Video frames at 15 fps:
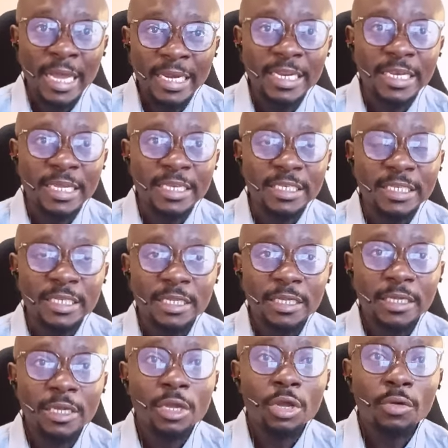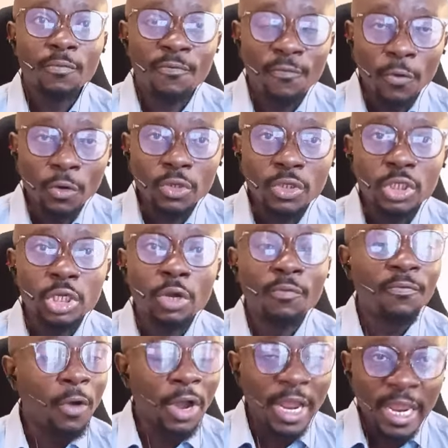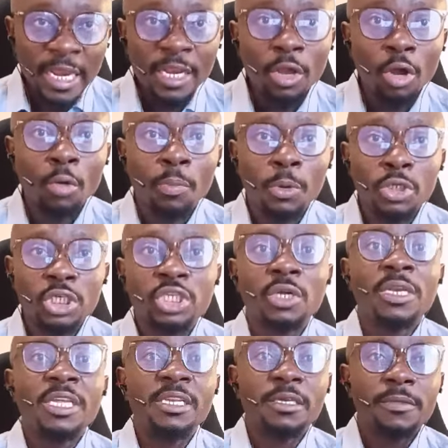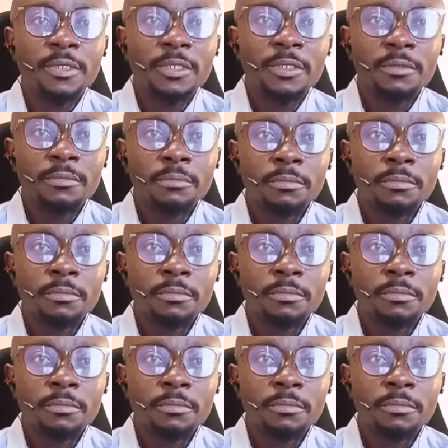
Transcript: candidate, vote for any opposition leaders